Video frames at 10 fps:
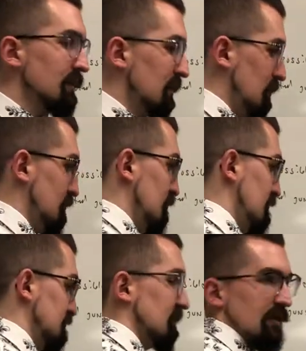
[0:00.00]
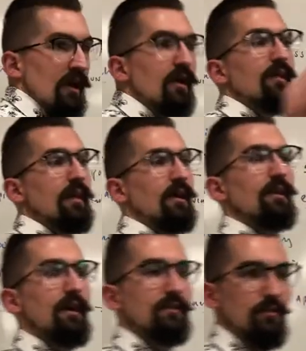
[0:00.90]
here and the bed, like that,
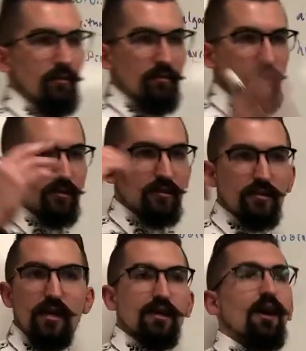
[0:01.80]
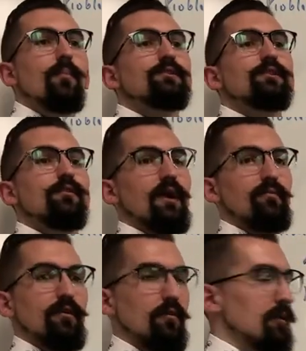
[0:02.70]
that sort of thing could just come to you out
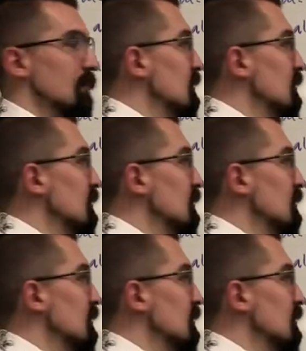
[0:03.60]
of nowhere,